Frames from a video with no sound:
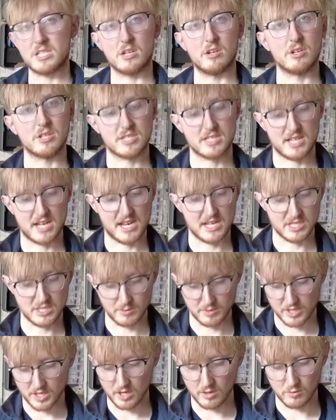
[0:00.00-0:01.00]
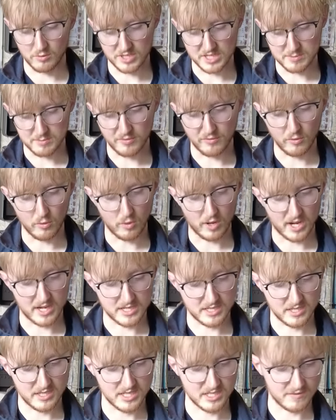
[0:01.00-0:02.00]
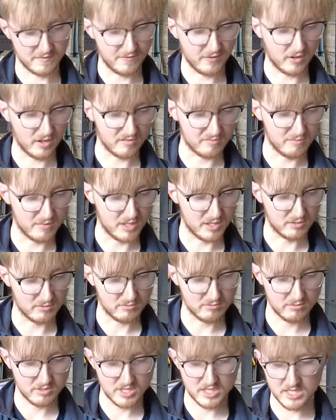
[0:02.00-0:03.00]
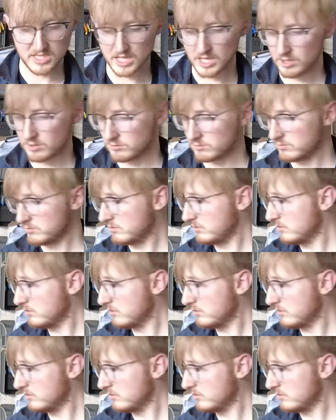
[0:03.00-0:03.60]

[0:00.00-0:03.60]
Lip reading: a load of slats, so we cut all these beforehand. These are 5mm steel. I